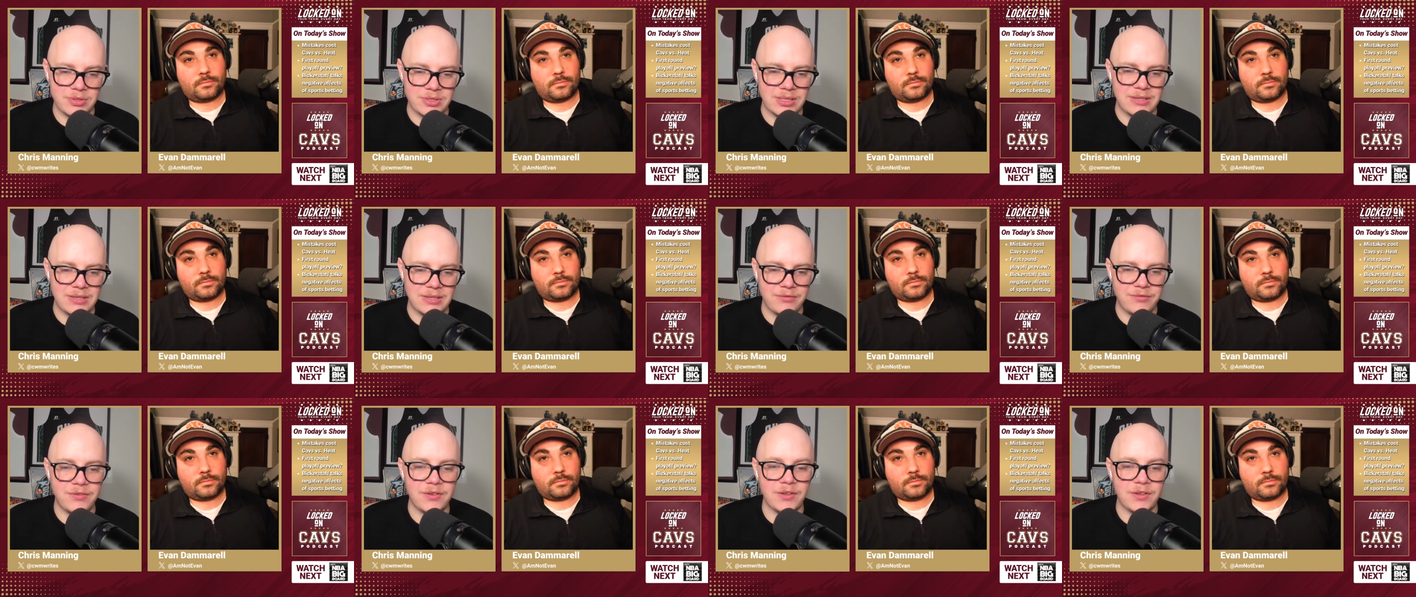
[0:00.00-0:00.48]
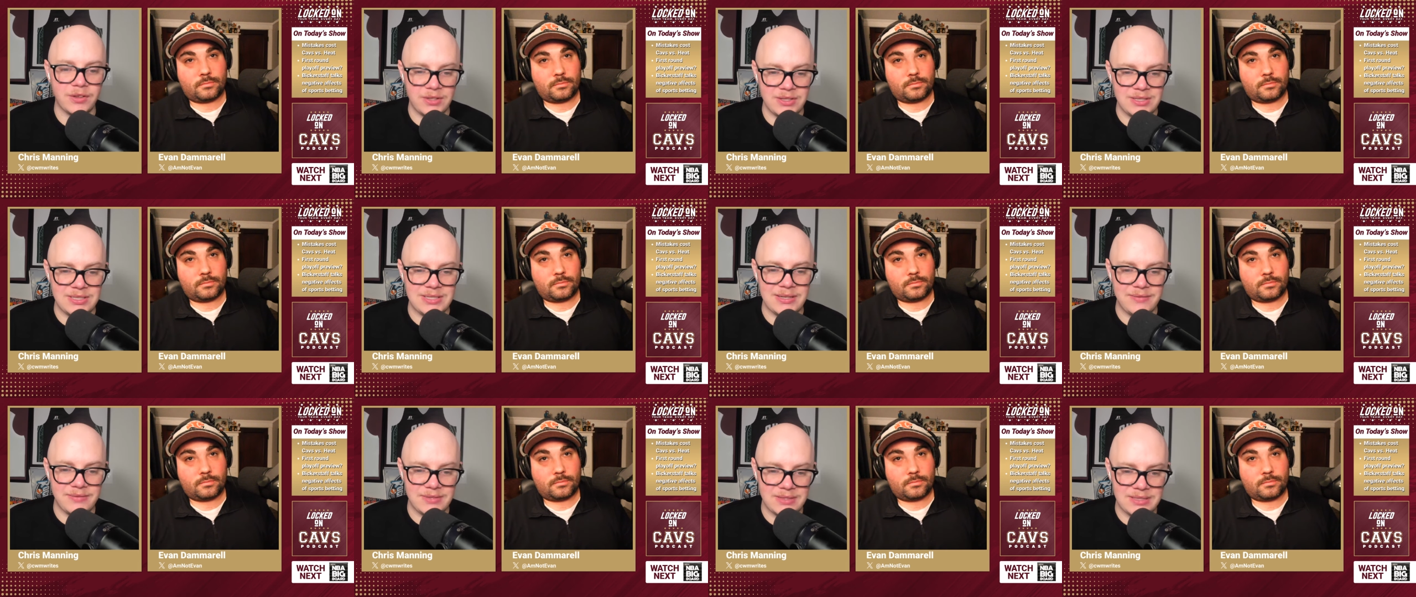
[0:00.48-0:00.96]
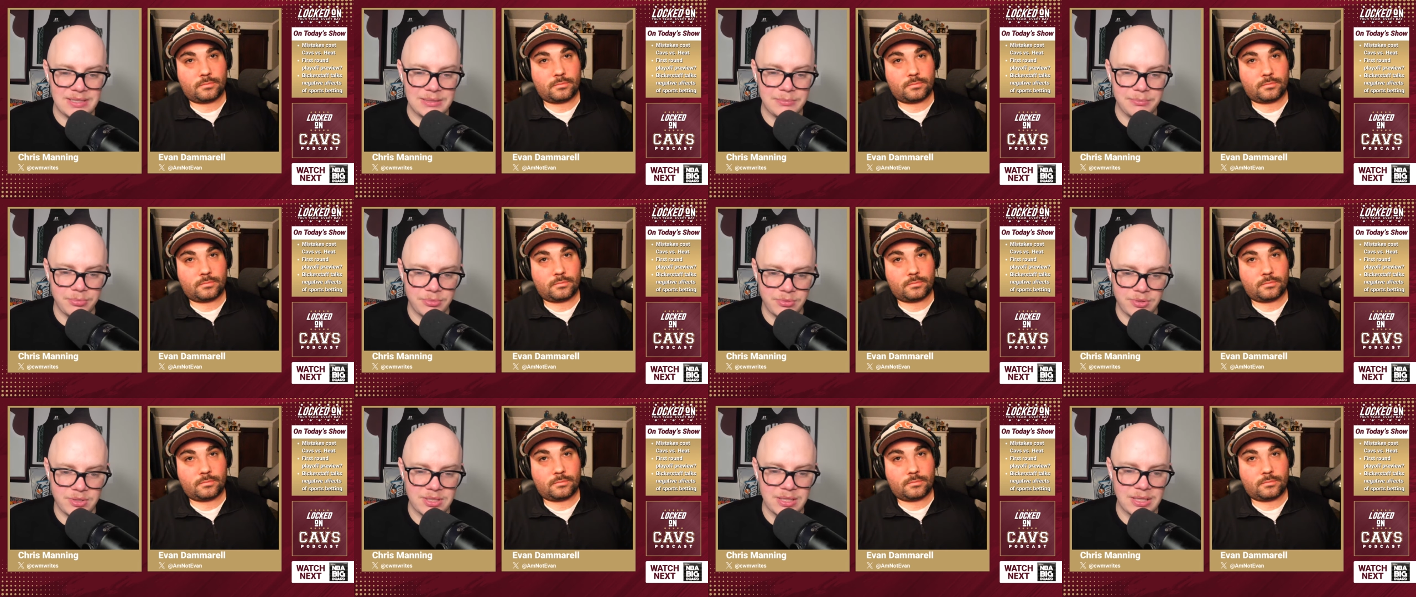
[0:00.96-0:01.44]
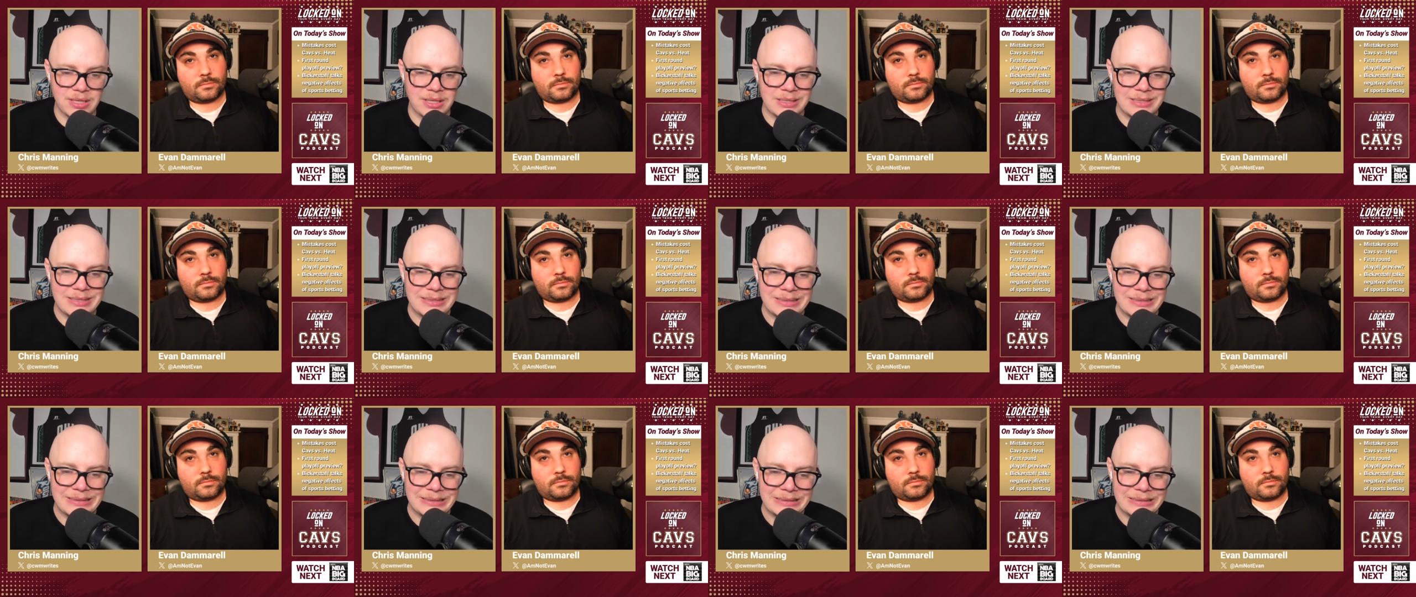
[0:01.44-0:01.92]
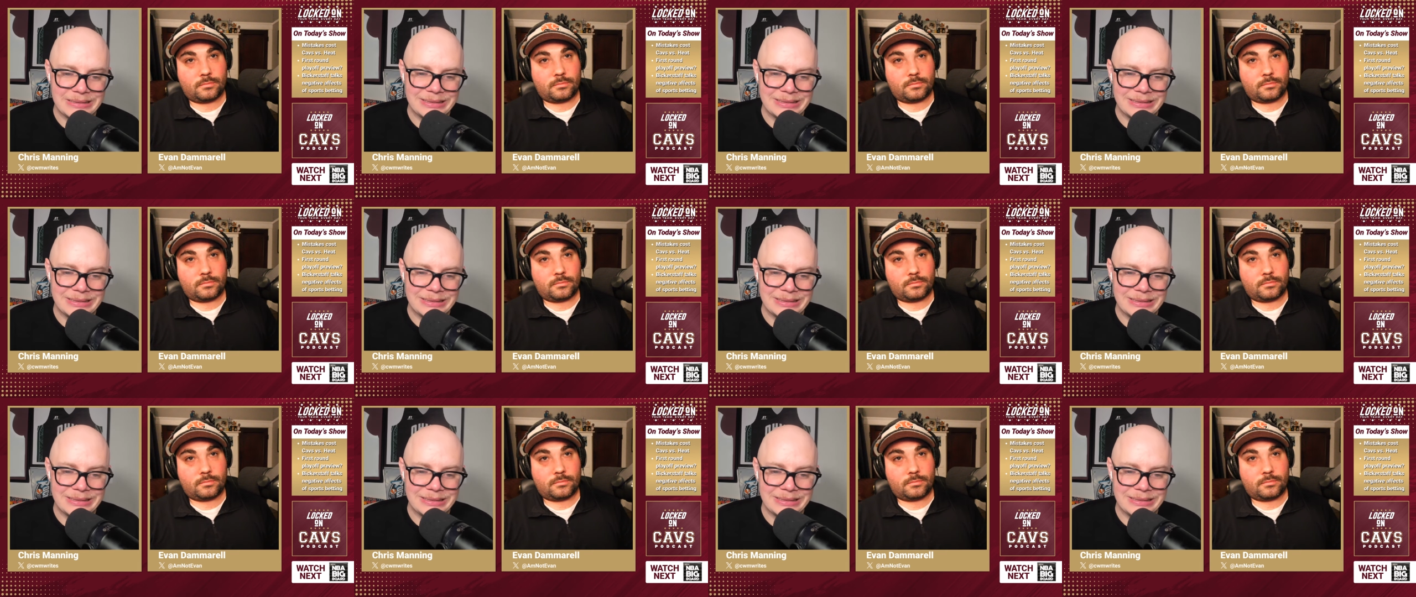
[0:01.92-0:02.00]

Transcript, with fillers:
Speaker 1: percent. Philly, seventeen percent.